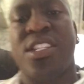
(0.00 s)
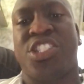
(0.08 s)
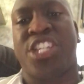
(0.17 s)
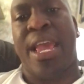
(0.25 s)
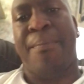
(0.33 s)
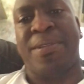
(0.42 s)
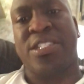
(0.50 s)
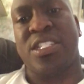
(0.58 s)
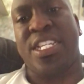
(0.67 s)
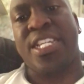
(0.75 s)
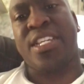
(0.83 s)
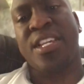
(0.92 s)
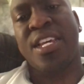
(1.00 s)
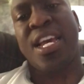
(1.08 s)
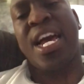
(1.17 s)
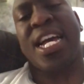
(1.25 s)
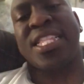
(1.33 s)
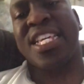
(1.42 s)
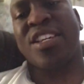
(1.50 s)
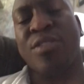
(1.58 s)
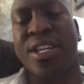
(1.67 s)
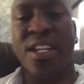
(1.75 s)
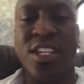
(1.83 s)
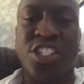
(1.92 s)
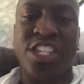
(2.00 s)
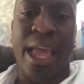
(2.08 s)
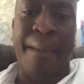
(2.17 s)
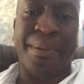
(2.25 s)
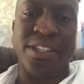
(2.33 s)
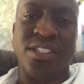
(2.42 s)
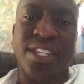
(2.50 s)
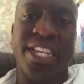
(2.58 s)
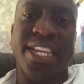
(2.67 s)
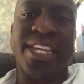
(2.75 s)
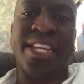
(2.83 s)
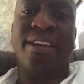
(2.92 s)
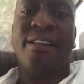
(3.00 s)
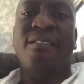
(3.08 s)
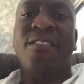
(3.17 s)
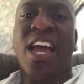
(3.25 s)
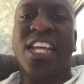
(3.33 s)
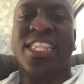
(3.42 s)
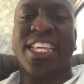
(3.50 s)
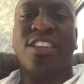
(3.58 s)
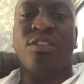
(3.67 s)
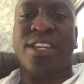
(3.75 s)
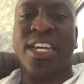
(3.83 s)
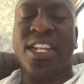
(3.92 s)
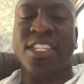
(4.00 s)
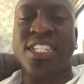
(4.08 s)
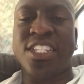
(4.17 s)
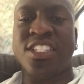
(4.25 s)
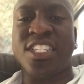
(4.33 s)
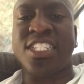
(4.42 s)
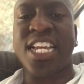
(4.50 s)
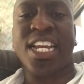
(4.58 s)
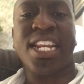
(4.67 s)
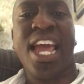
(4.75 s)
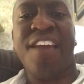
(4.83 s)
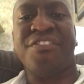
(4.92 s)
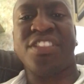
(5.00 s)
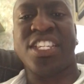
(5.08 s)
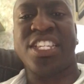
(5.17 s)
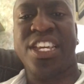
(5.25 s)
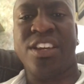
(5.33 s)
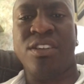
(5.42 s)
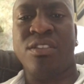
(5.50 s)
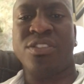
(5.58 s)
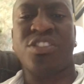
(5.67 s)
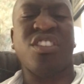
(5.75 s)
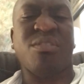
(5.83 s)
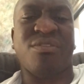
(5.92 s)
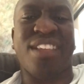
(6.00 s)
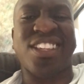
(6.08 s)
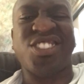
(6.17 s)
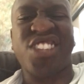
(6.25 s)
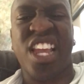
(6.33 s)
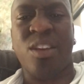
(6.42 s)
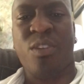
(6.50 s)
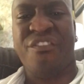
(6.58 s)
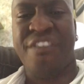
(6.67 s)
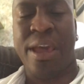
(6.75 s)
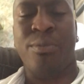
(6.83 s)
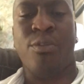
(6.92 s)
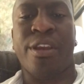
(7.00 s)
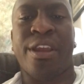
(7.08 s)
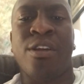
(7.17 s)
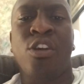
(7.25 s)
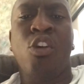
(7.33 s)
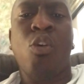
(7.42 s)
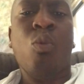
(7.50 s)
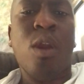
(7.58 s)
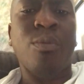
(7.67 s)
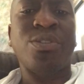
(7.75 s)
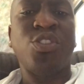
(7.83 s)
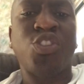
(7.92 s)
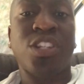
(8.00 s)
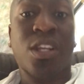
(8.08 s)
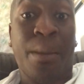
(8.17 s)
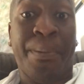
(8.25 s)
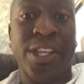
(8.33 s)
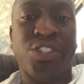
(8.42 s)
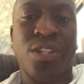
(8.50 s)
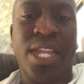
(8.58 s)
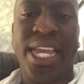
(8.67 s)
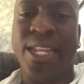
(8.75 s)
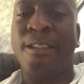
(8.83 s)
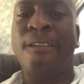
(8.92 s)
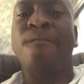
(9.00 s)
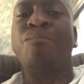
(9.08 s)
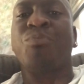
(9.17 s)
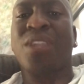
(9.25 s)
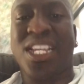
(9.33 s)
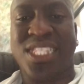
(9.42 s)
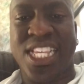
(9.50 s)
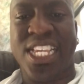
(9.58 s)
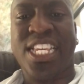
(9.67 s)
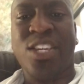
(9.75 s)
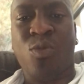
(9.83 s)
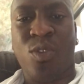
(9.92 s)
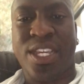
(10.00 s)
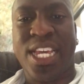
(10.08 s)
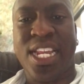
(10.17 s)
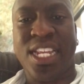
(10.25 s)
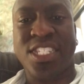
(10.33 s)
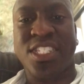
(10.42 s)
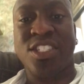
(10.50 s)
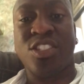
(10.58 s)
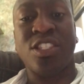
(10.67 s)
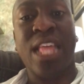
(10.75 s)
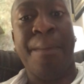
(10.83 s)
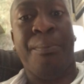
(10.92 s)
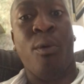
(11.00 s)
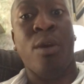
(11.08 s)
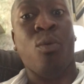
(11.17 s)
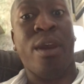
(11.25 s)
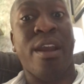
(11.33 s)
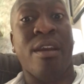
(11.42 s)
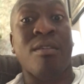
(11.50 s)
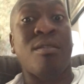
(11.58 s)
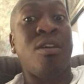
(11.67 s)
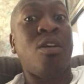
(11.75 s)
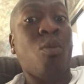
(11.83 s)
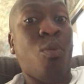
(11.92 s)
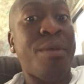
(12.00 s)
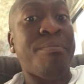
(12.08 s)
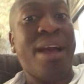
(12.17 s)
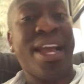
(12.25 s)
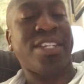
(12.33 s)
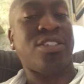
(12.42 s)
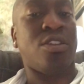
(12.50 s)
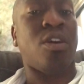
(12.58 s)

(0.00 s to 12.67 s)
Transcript: us Champions League. I think he'll get us Champions League. I think he'll get us into the second half of the year in terms of like January, February, where we usually capitulate. I think he will get us to that point where we might,